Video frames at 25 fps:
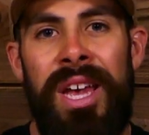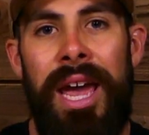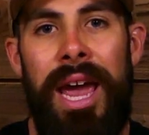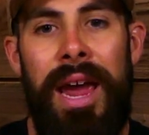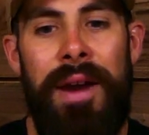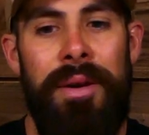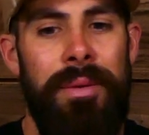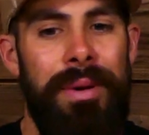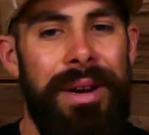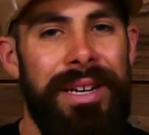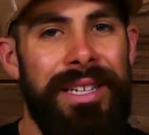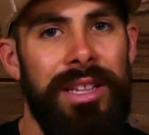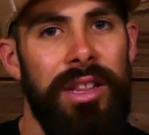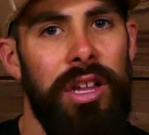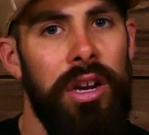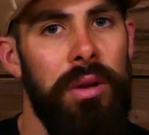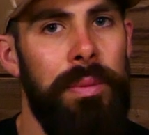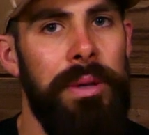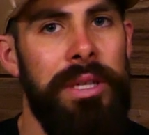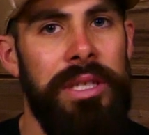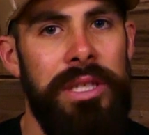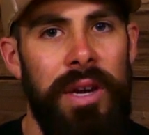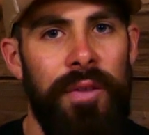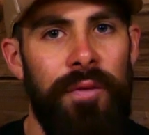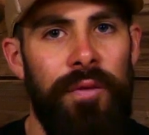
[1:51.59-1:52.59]
Everybody's a little
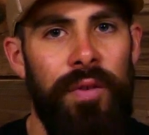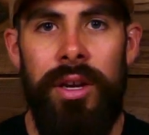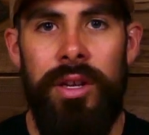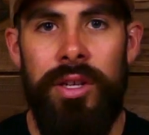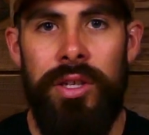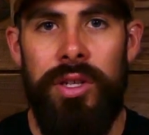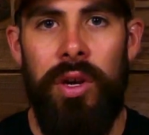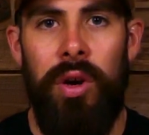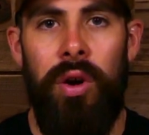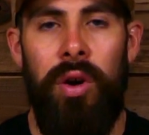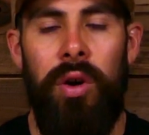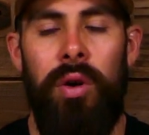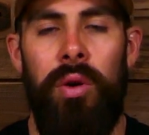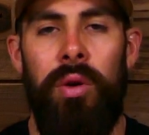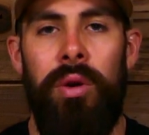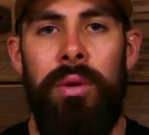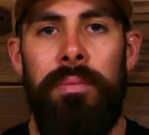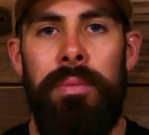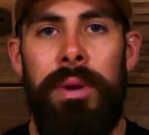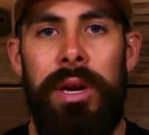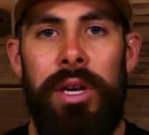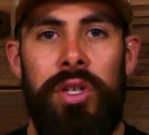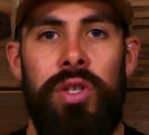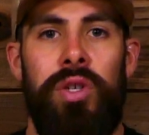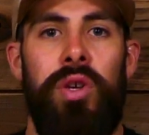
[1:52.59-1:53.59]
bit different, so
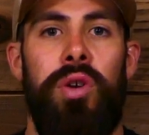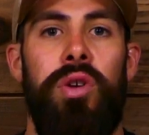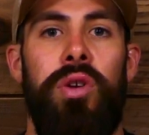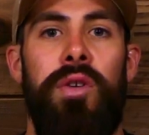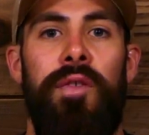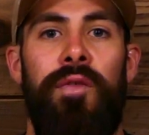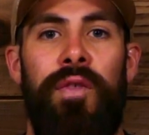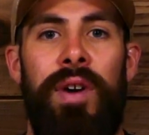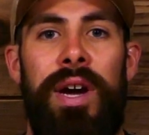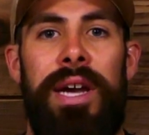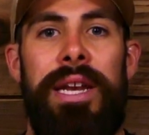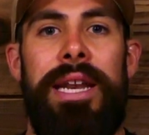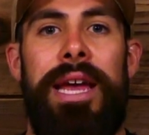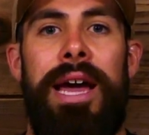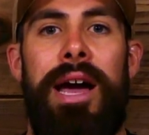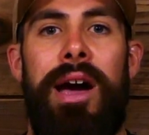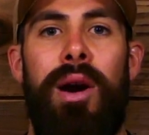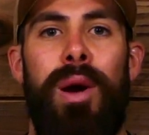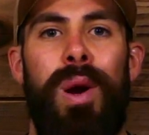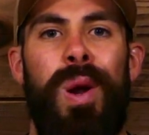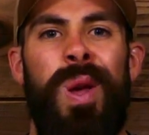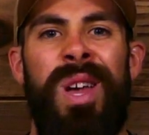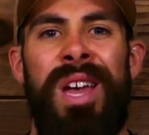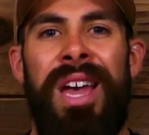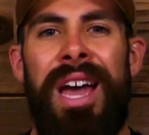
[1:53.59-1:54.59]
make sure you find
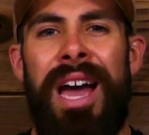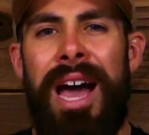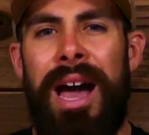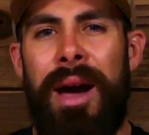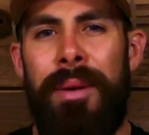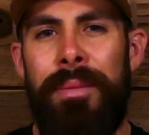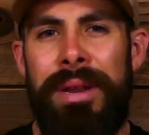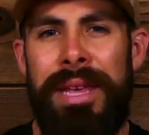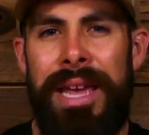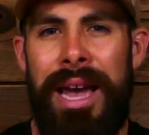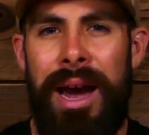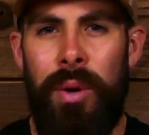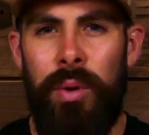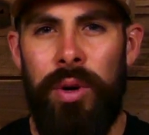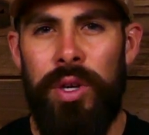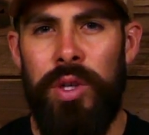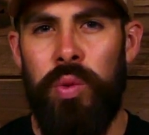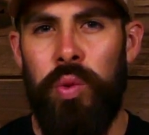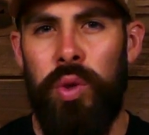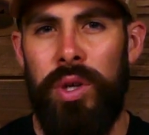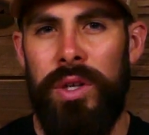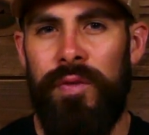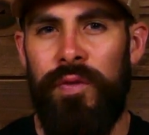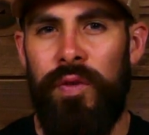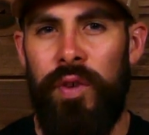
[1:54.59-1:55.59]
out how many hours
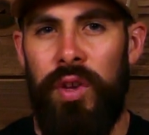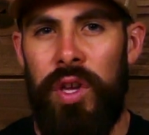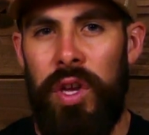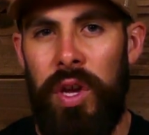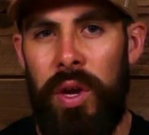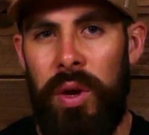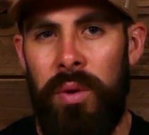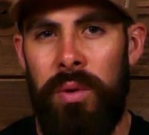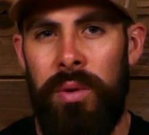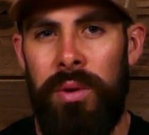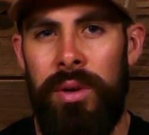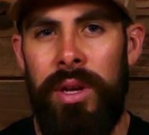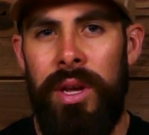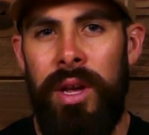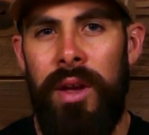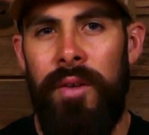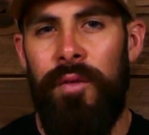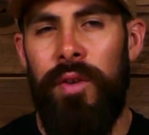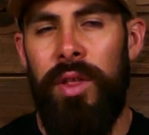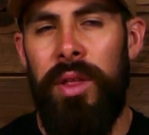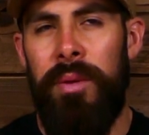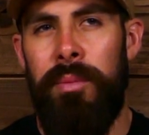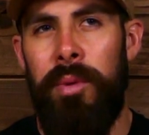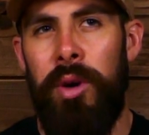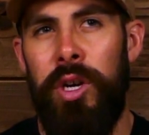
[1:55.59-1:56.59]
works for you.
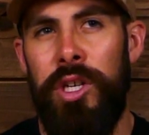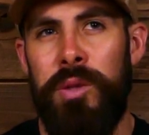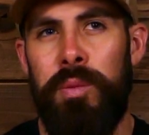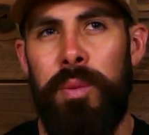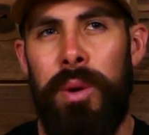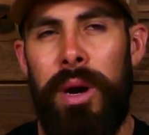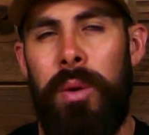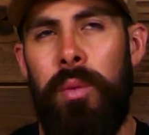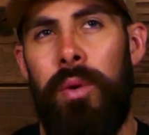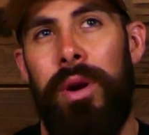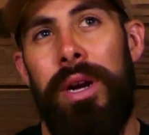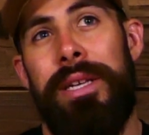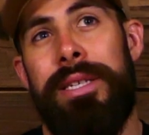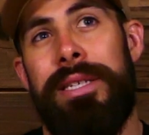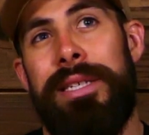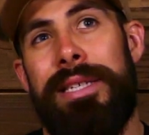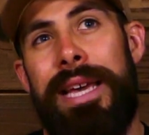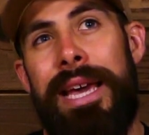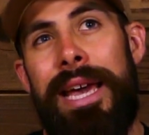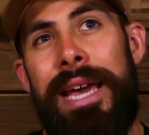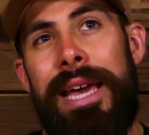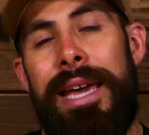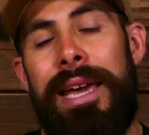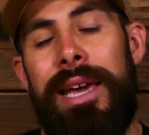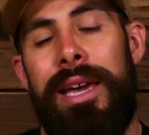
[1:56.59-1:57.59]
For the most part, I wanna
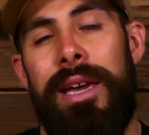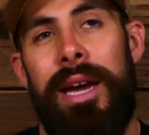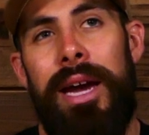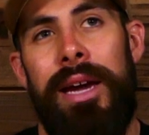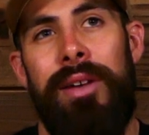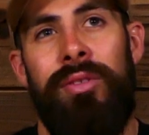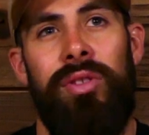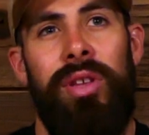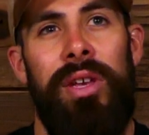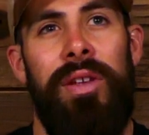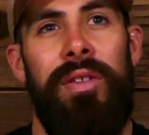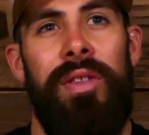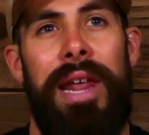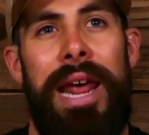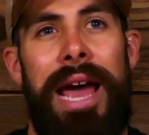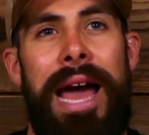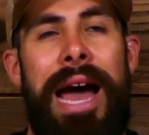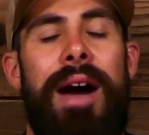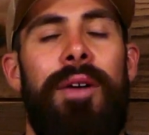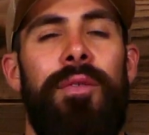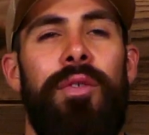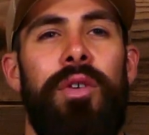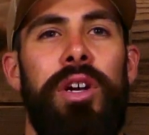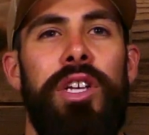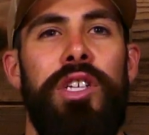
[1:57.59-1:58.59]
say, I think the
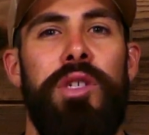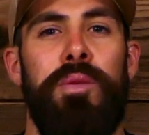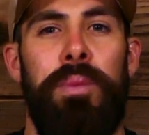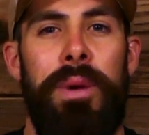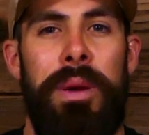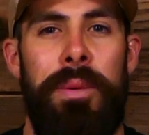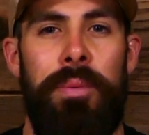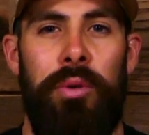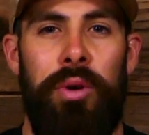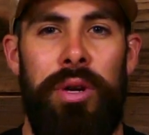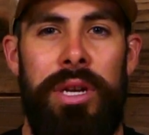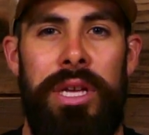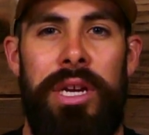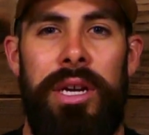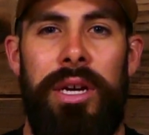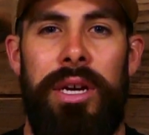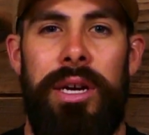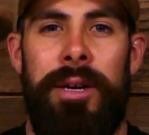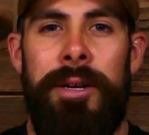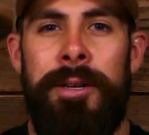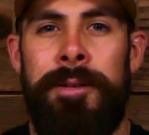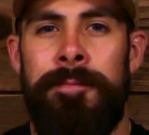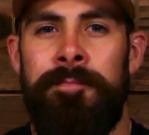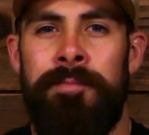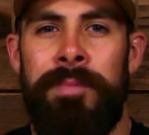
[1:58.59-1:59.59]
average people need
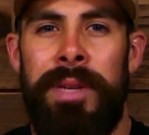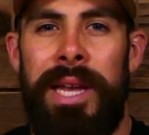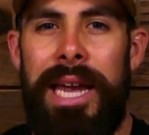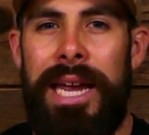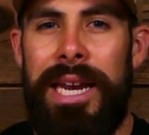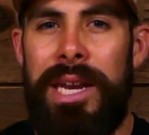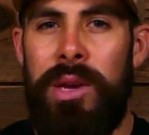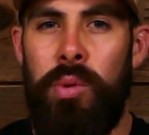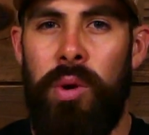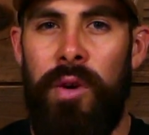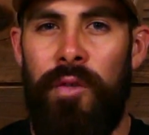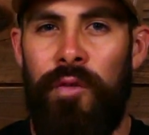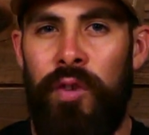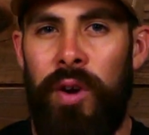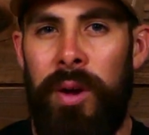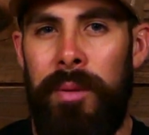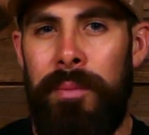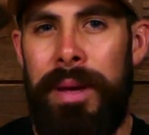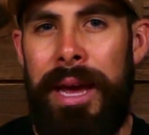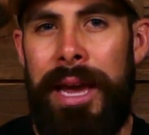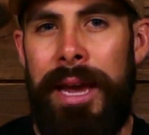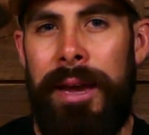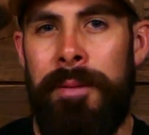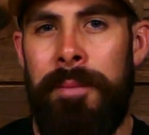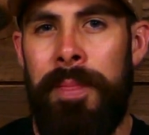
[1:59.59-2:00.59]
anywhere from
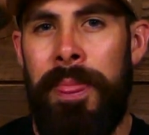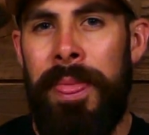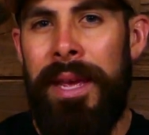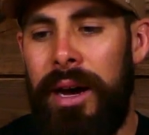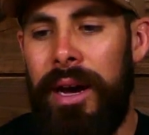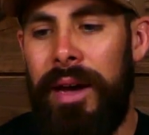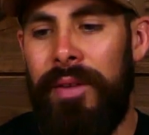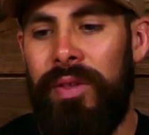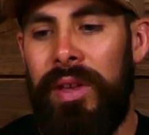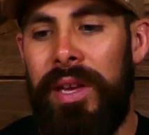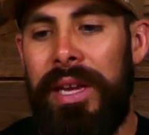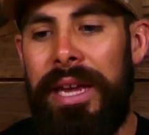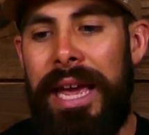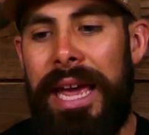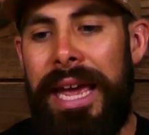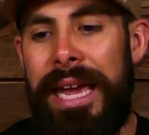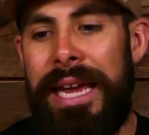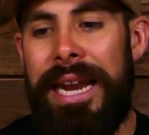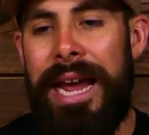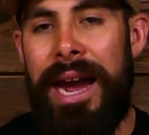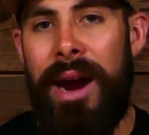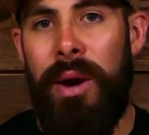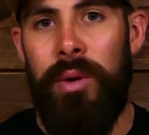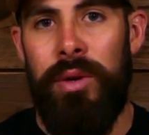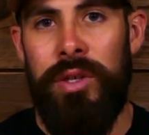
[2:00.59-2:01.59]
like, I think
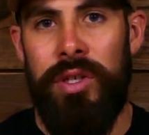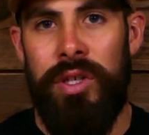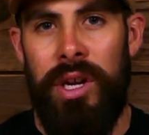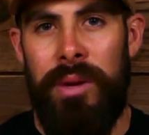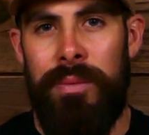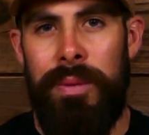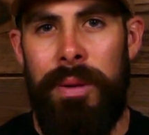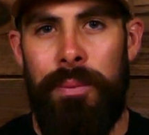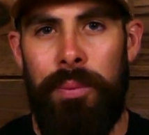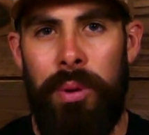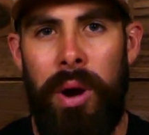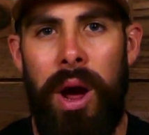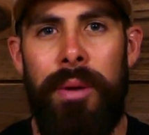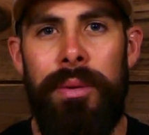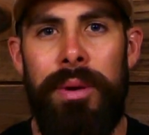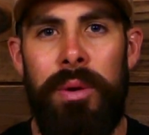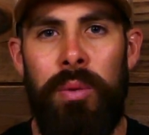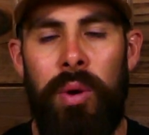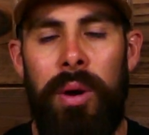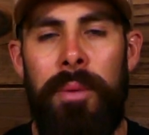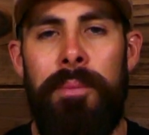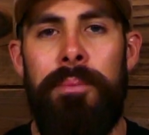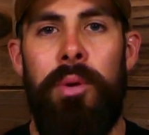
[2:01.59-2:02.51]
8 hours is gonna be probably what